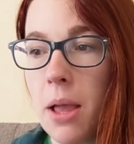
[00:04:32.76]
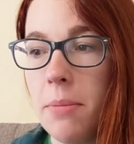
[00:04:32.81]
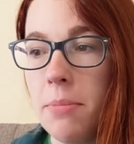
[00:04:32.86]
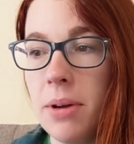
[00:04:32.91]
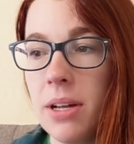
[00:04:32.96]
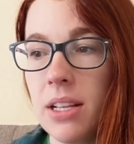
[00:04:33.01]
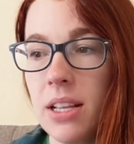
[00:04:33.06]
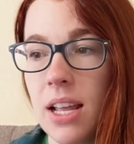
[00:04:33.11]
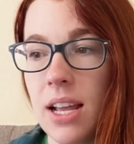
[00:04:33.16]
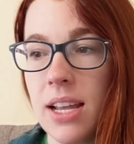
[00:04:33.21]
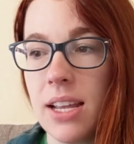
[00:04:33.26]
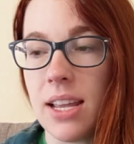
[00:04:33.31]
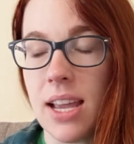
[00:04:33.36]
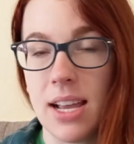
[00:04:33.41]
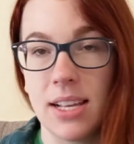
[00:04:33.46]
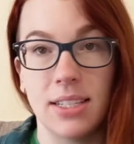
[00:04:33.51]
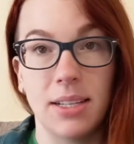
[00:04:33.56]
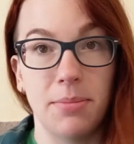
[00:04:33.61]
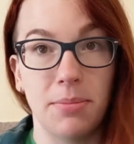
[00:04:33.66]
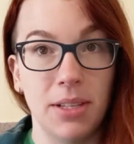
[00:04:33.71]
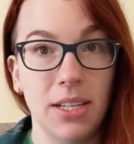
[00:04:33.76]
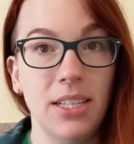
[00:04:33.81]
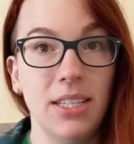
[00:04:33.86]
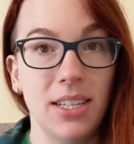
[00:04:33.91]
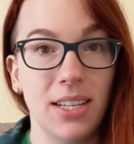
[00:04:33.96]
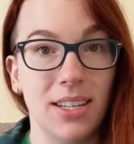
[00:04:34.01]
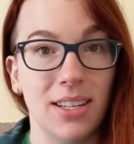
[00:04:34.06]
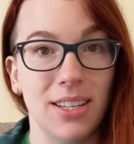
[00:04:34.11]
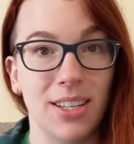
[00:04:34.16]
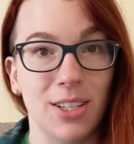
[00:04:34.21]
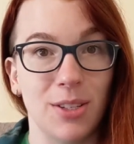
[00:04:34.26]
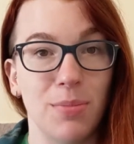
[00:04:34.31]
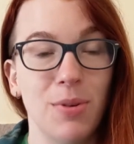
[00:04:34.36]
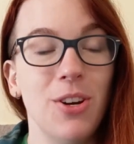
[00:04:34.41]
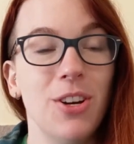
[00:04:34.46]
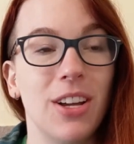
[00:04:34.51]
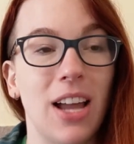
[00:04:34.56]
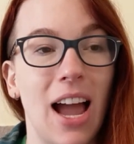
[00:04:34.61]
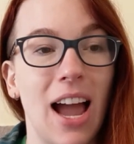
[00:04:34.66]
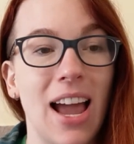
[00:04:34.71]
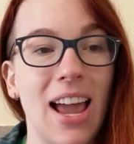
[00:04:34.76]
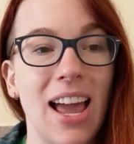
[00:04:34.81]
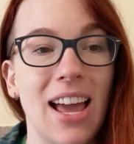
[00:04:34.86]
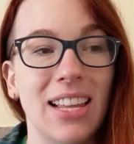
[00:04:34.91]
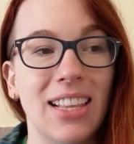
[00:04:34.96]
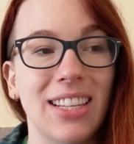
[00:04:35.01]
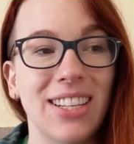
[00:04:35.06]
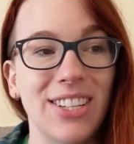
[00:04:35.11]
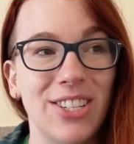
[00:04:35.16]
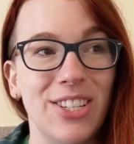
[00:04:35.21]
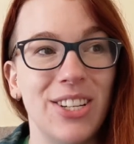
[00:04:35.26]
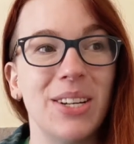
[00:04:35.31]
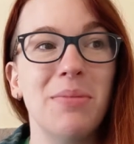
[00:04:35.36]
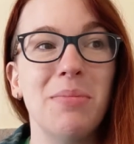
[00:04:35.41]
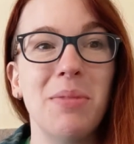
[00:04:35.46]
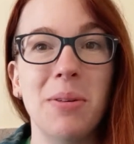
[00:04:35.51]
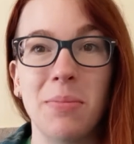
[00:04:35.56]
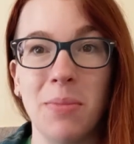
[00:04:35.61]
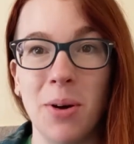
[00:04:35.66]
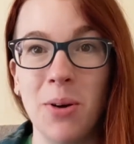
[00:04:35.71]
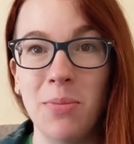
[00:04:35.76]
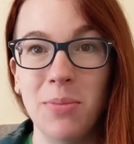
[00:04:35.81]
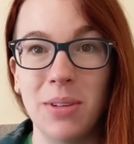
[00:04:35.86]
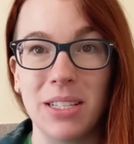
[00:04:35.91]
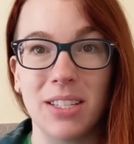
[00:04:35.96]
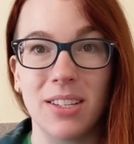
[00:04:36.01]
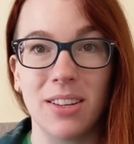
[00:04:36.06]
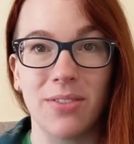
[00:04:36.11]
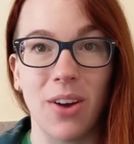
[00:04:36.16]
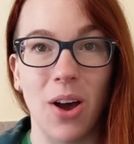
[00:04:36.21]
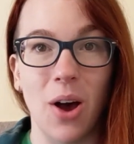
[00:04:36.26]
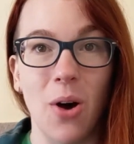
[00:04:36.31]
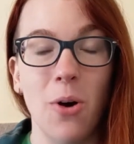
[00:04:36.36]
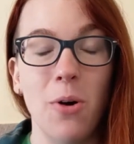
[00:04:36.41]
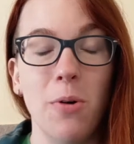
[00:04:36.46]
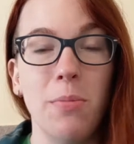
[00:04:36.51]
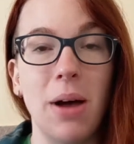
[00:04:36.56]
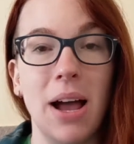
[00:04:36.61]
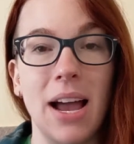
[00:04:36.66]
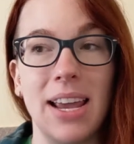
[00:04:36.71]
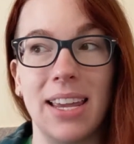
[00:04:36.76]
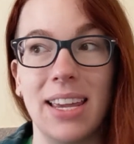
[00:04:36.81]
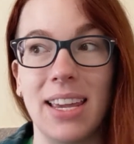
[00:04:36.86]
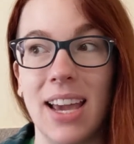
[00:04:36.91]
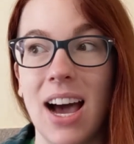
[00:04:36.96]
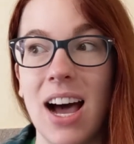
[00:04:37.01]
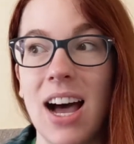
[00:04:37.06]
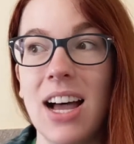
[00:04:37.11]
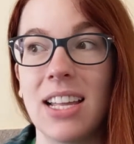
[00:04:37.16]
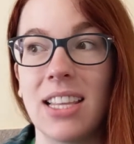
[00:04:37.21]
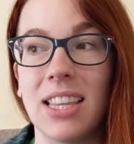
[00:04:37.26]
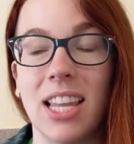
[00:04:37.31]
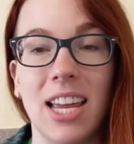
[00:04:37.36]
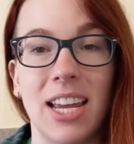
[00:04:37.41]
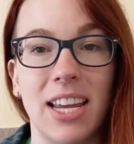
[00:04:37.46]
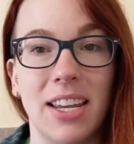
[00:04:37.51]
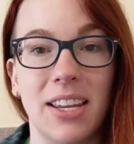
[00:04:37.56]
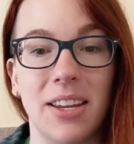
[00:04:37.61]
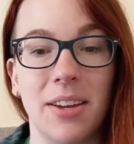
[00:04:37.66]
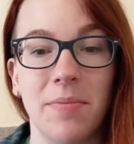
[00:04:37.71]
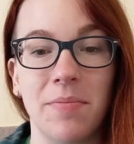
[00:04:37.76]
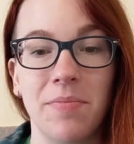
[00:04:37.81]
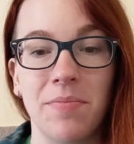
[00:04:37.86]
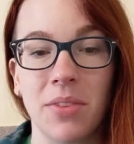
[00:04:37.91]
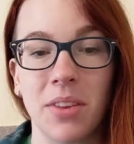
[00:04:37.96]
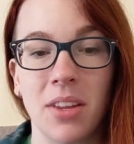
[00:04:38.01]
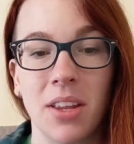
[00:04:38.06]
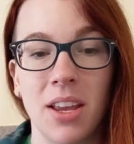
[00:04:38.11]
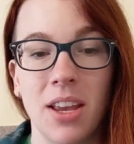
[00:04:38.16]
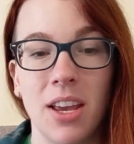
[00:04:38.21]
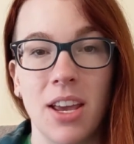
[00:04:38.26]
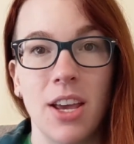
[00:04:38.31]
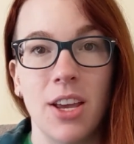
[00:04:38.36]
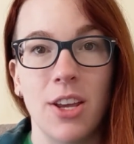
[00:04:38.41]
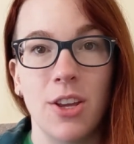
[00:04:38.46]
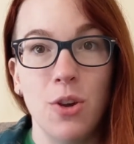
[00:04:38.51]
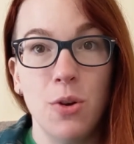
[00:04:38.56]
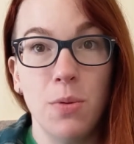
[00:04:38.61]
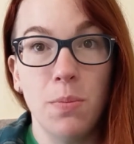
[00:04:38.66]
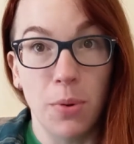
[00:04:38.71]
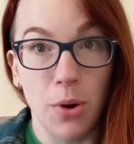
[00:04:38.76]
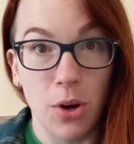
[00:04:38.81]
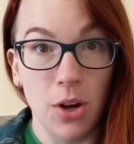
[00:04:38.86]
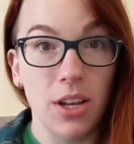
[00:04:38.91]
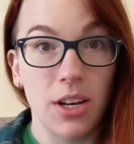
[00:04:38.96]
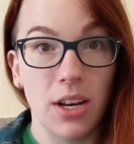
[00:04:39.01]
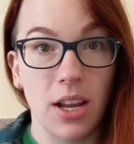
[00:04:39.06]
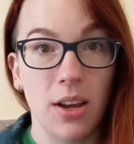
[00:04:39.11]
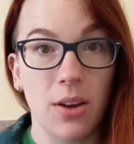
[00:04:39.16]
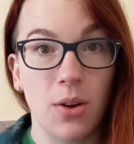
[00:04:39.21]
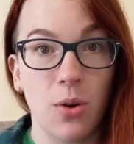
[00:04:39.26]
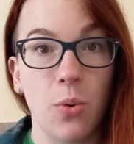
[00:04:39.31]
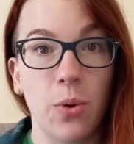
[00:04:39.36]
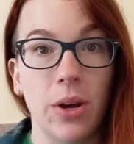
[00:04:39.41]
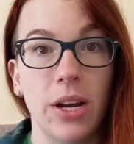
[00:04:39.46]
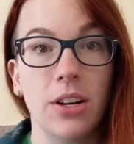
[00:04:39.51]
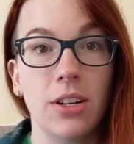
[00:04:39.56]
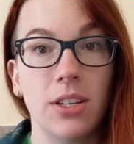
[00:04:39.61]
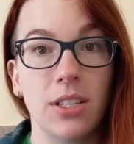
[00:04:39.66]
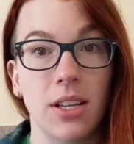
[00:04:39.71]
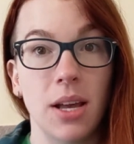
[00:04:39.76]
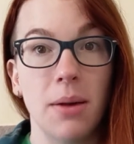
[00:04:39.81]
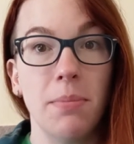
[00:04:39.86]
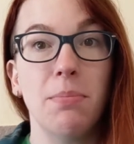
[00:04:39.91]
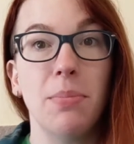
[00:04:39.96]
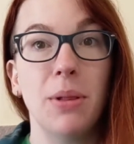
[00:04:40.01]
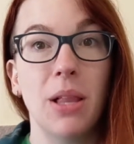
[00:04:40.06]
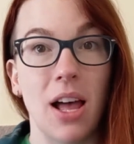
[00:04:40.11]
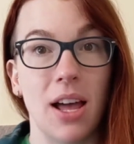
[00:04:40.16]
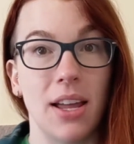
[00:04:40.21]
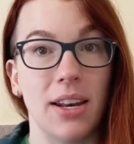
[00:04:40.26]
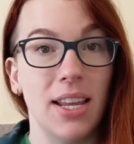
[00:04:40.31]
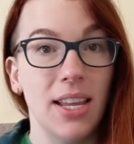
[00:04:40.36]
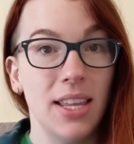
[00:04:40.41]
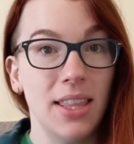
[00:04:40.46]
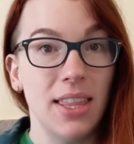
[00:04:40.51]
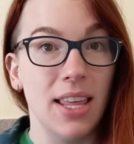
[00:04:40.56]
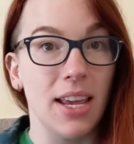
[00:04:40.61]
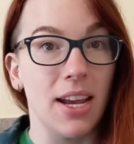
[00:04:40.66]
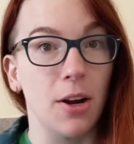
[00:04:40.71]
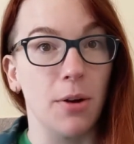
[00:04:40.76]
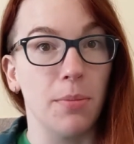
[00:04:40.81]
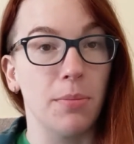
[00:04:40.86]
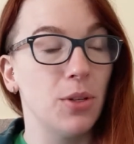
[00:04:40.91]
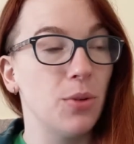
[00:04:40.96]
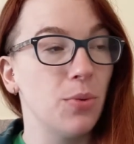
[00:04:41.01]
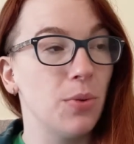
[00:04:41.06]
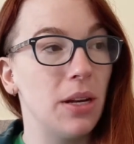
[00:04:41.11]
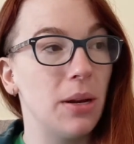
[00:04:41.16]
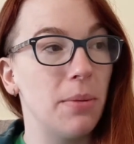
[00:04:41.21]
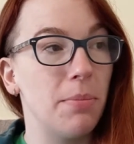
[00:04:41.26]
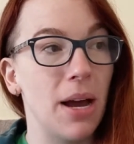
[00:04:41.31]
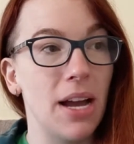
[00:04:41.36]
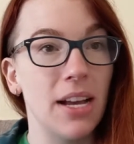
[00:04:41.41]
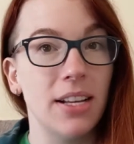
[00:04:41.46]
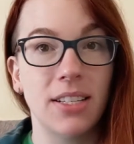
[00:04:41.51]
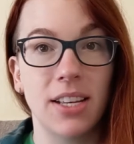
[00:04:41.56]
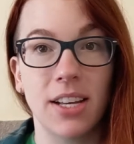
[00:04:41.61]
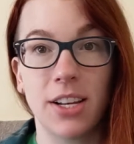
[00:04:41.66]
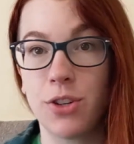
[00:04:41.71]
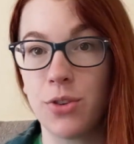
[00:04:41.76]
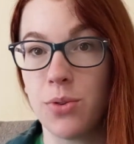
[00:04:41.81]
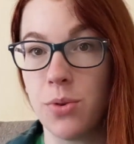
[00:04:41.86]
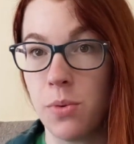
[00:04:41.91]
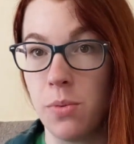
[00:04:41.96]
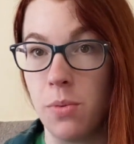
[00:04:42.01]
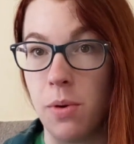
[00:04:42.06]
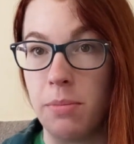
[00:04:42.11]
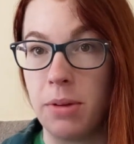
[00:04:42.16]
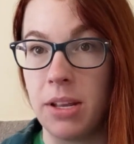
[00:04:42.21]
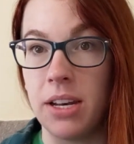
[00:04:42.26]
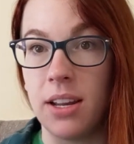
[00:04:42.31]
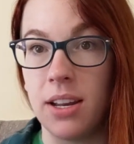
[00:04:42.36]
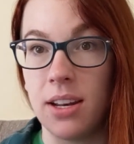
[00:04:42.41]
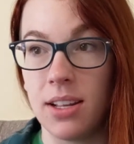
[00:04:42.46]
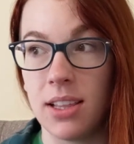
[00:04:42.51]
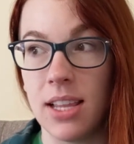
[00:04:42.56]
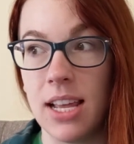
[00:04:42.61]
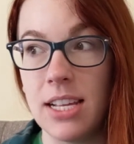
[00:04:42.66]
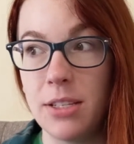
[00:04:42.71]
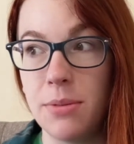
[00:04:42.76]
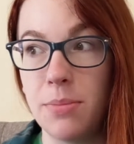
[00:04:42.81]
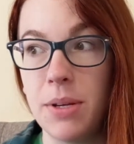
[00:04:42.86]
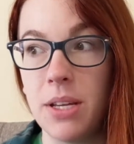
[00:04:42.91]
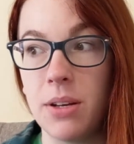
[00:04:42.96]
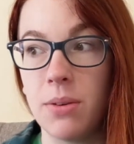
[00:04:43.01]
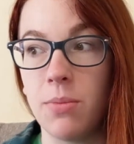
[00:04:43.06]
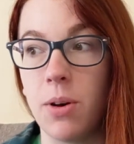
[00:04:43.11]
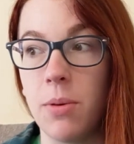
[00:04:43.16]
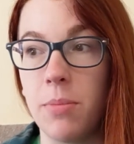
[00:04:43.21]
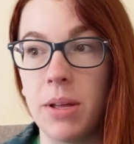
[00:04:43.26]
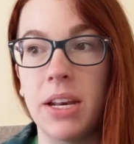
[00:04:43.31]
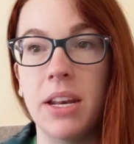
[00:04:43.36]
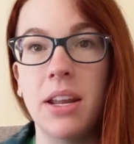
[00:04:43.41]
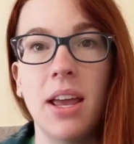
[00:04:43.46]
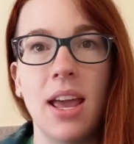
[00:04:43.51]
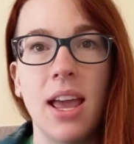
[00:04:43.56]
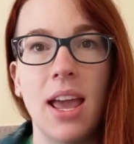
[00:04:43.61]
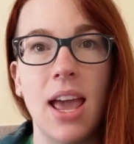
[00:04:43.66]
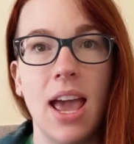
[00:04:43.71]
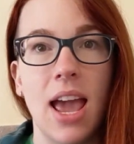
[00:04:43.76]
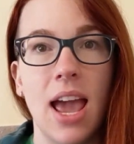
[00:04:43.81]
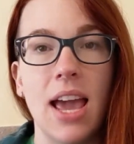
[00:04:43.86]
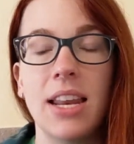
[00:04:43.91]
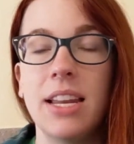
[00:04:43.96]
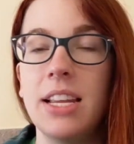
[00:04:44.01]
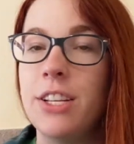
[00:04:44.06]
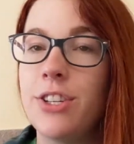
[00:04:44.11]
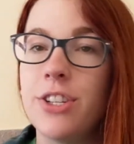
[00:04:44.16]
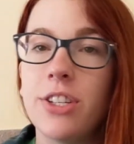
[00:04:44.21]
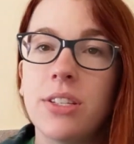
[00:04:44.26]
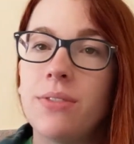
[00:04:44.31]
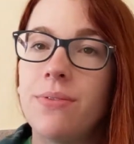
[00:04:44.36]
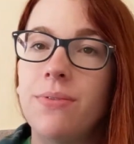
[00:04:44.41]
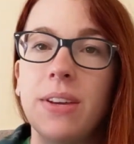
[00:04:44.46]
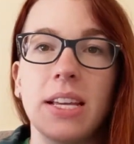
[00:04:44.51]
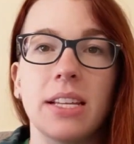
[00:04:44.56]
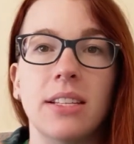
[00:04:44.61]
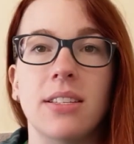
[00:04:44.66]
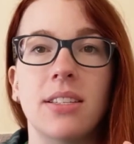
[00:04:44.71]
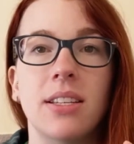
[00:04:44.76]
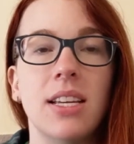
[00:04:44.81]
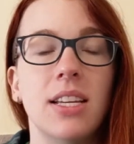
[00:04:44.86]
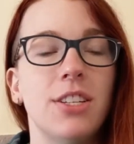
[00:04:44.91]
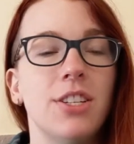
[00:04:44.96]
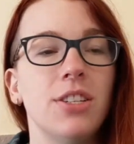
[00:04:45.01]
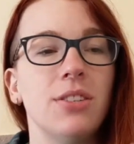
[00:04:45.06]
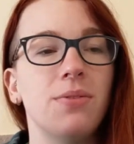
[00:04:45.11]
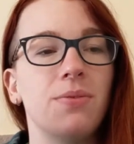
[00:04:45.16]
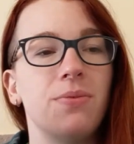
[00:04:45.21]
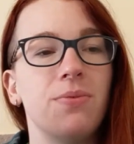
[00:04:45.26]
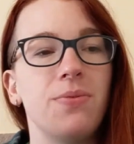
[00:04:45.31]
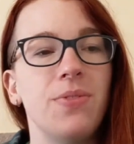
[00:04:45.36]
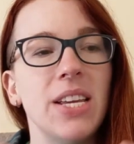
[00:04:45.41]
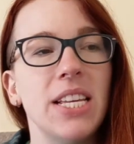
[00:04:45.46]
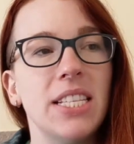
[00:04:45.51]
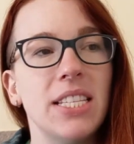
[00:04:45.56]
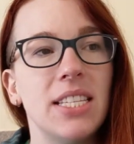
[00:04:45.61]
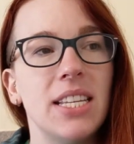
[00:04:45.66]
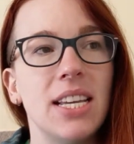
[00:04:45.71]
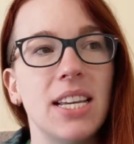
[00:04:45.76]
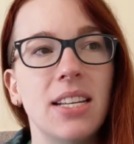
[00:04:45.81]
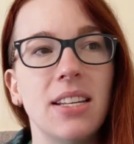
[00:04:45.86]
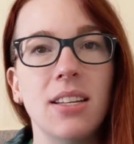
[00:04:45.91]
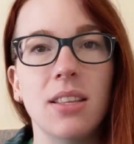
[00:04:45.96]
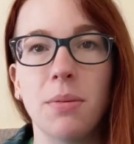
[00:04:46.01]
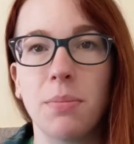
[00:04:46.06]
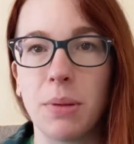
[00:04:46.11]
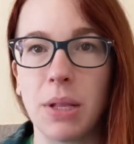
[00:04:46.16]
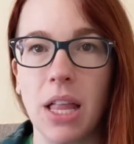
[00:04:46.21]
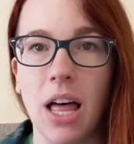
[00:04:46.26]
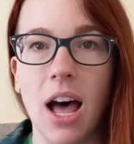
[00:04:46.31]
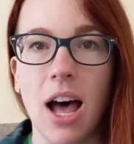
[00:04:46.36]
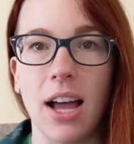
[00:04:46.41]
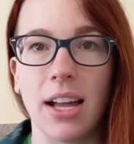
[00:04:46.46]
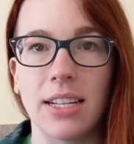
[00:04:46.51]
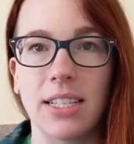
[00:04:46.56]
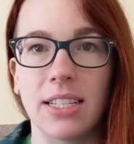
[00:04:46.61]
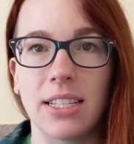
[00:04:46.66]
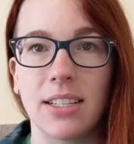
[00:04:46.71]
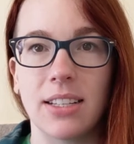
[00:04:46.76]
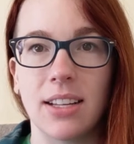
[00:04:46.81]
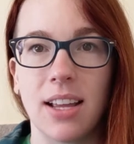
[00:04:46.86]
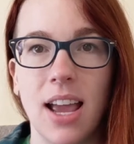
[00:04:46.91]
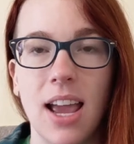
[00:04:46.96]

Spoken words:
But like, as I'm listening to this book, I had legitimate moments of, oh my God, like, you put a queer subplot in there between a bisexual woman and a lesbian woman, and it just fits. It just fits into the plot.